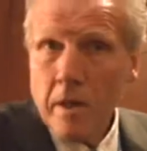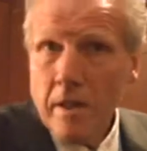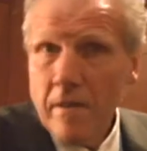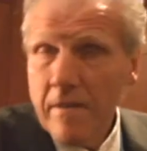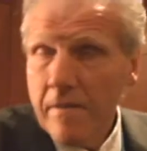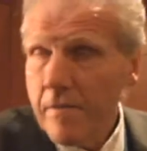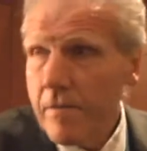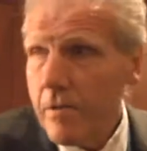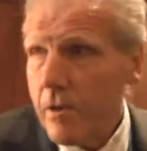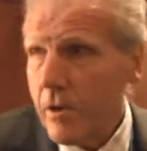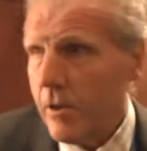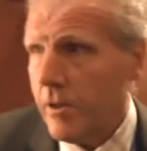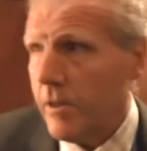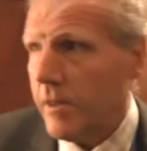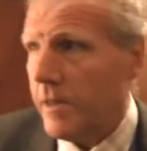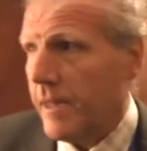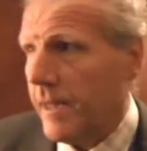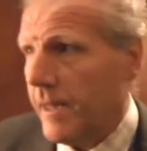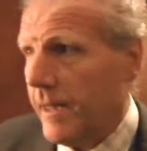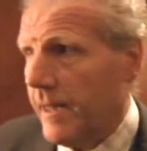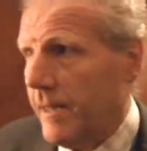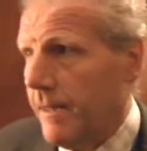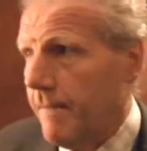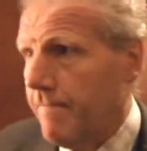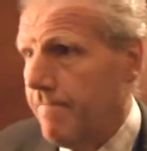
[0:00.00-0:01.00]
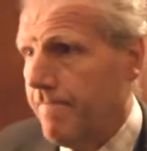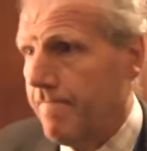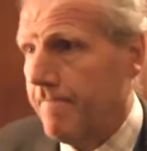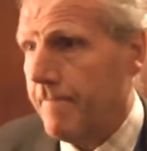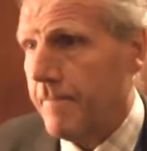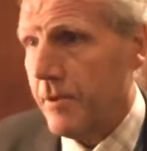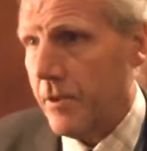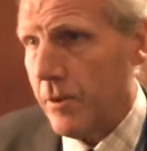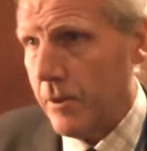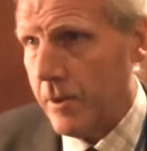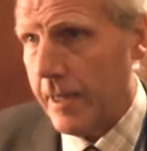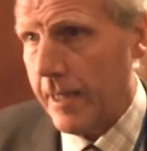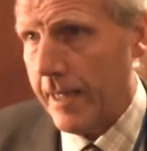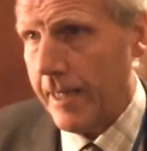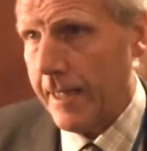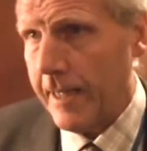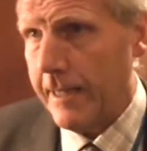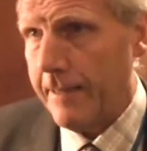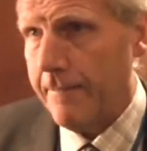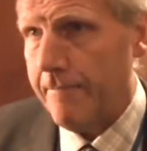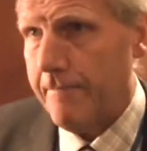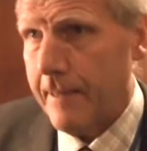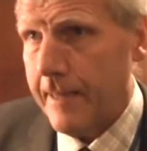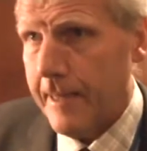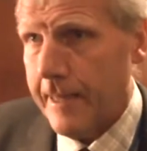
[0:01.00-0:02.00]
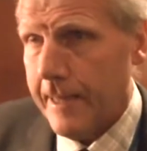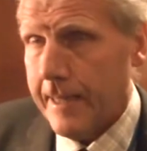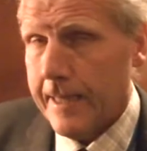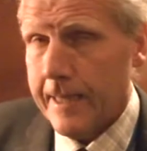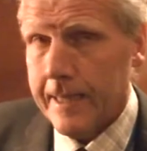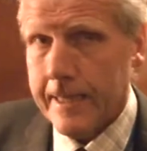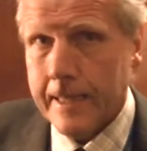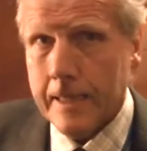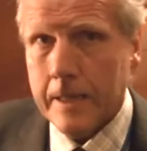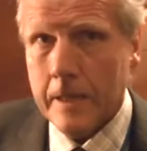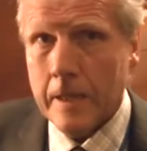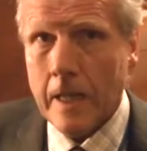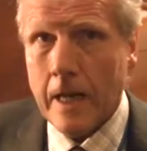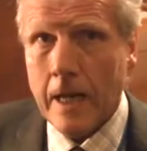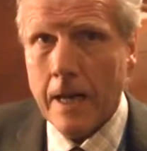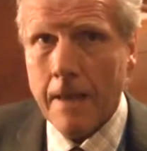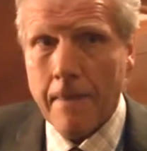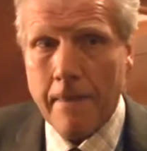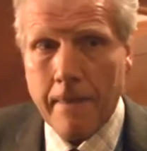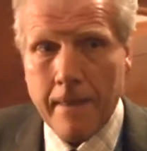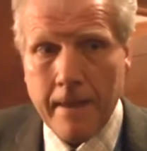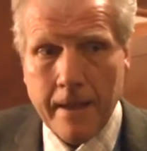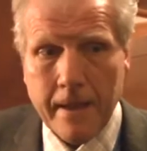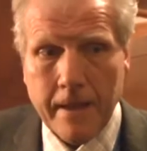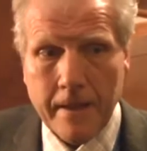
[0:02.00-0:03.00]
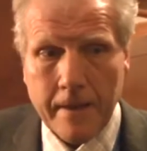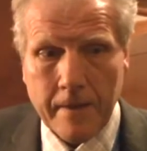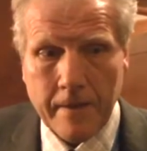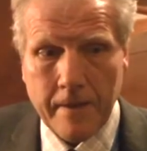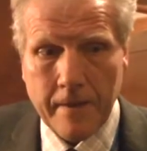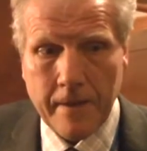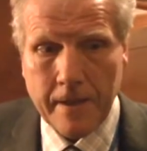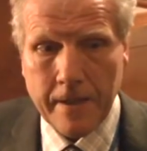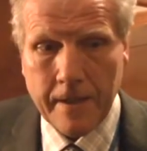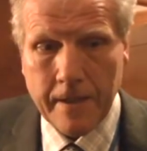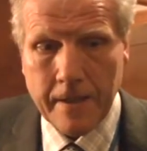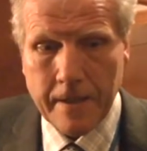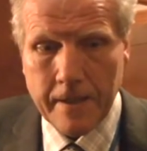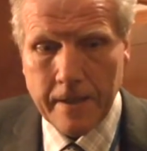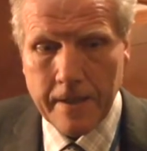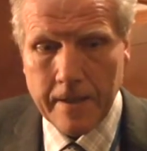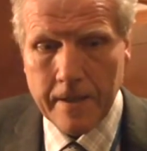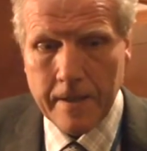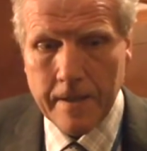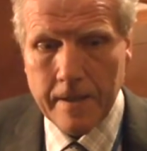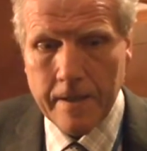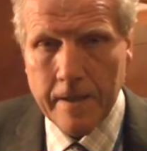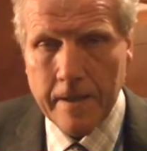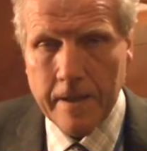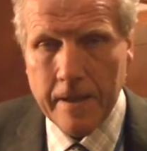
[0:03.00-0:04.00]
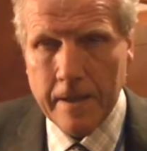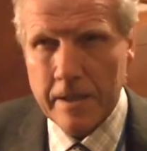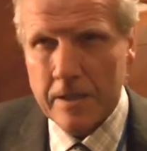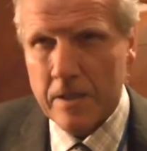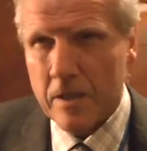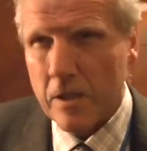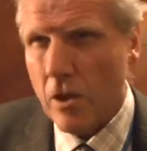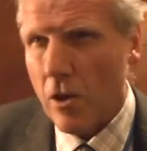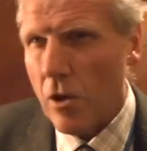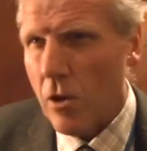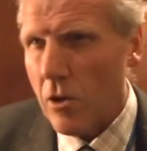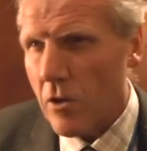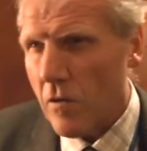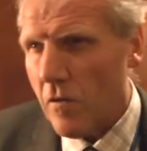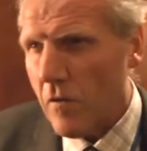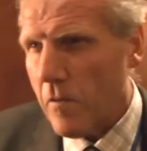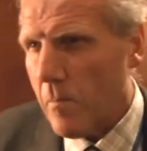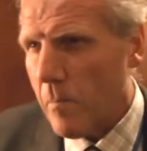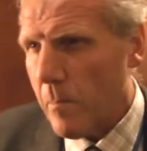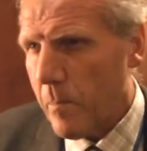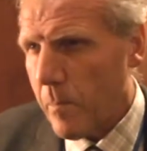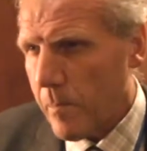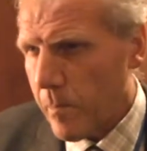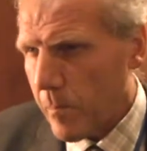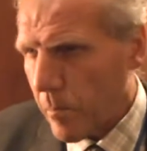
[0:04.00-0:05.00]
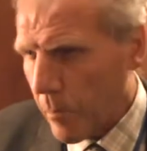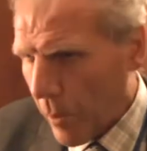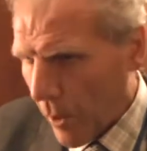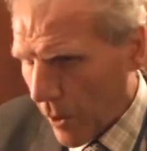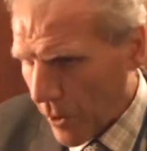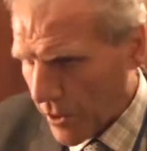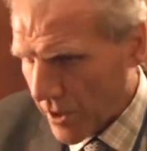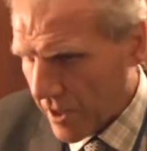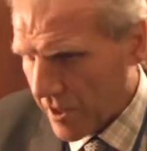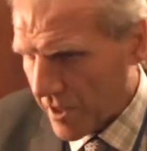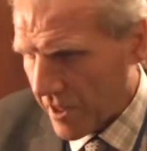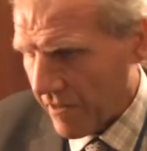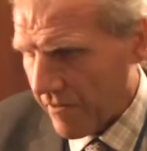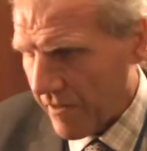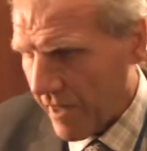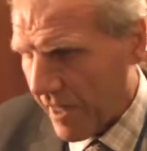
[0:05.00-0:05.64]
I've heard here today, I think that it's a lot of positive